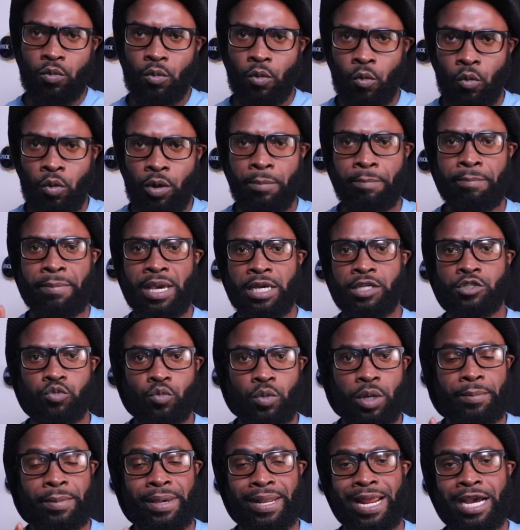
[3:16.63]
What makes
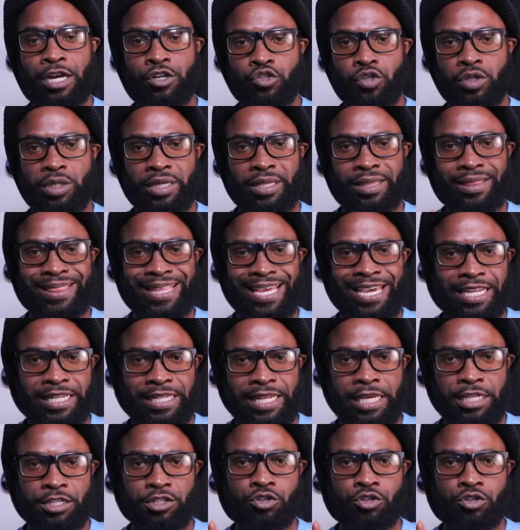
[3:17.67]
women actually think they